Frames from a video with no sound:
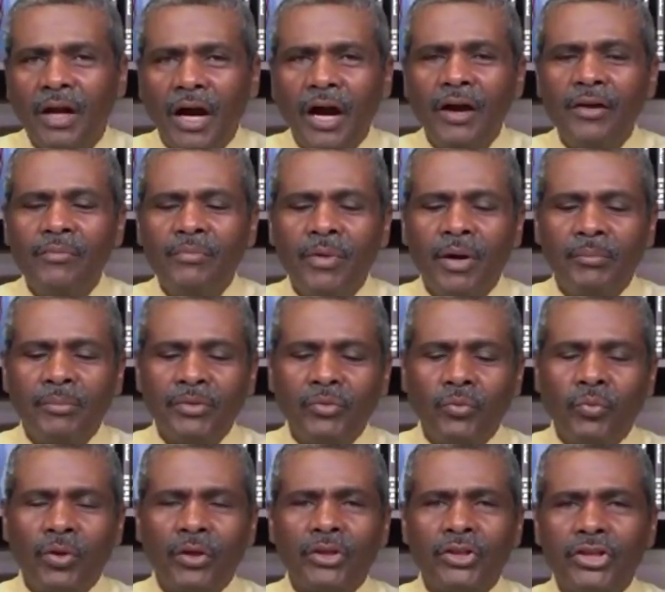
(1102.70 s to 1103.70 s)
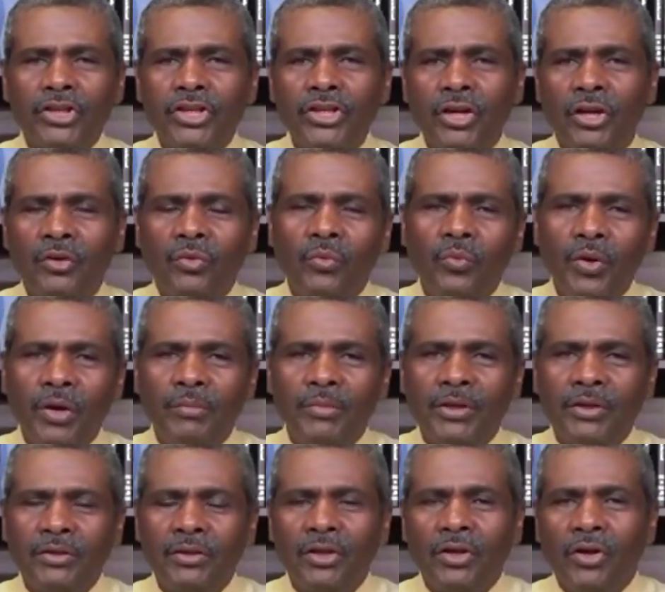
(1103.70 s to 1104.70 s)
I remember one of the young
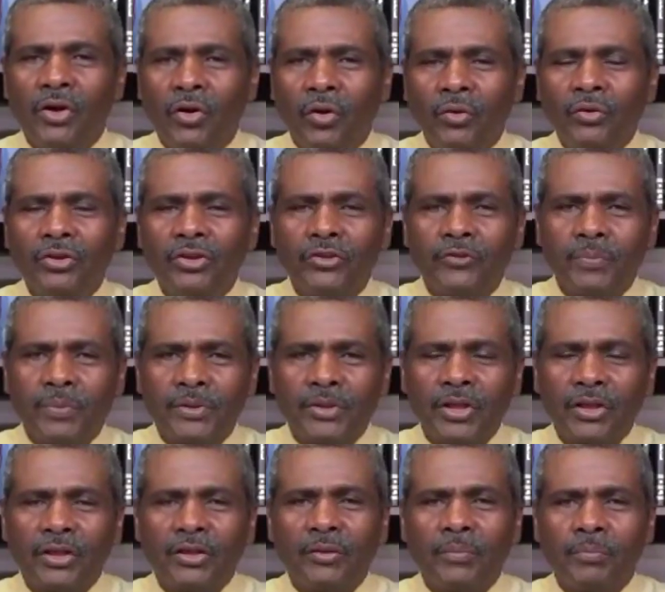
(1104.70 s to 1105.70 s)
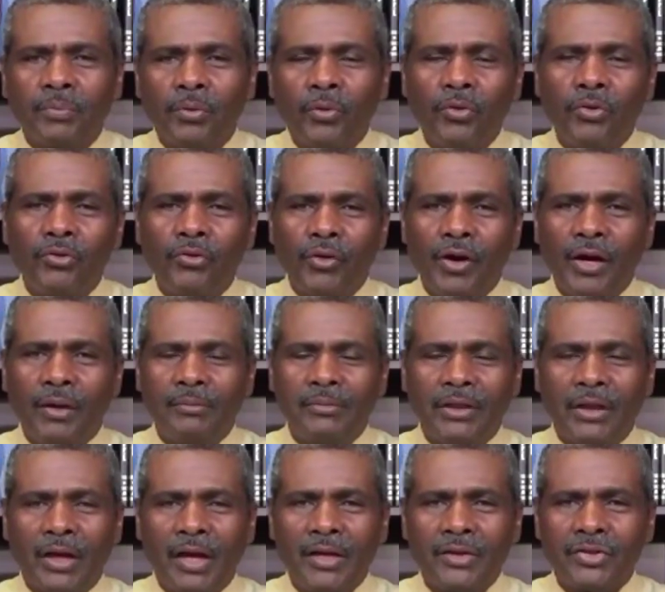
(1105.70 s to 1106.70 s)
women on this particular program
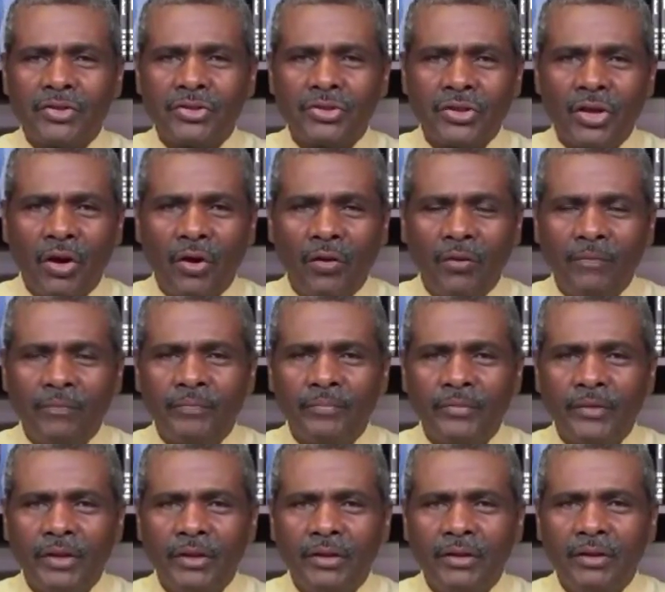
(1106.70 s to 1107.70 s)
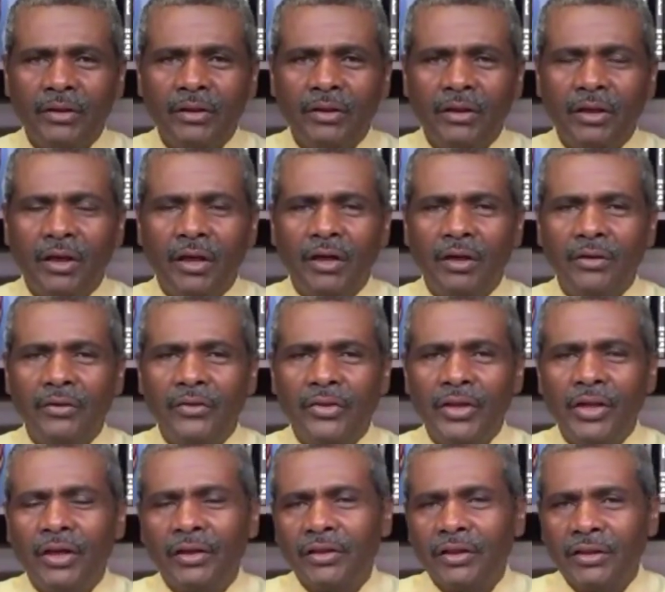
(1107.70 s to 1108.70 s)
that I saw uh,
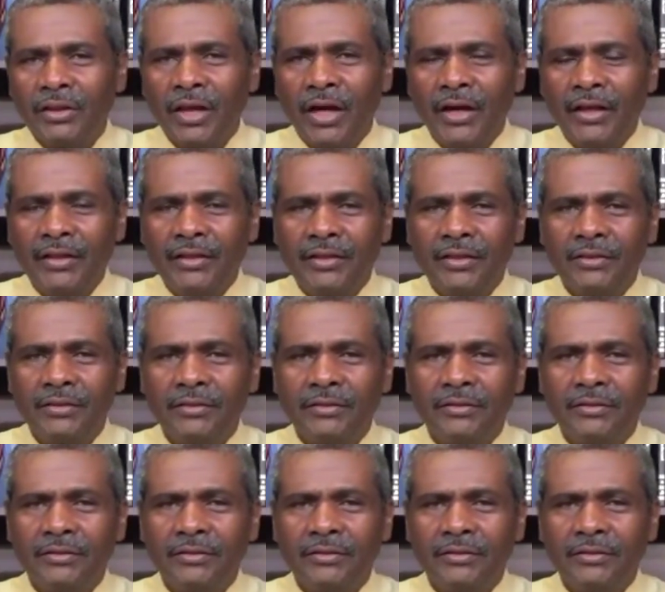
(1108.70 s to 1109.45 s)
the other night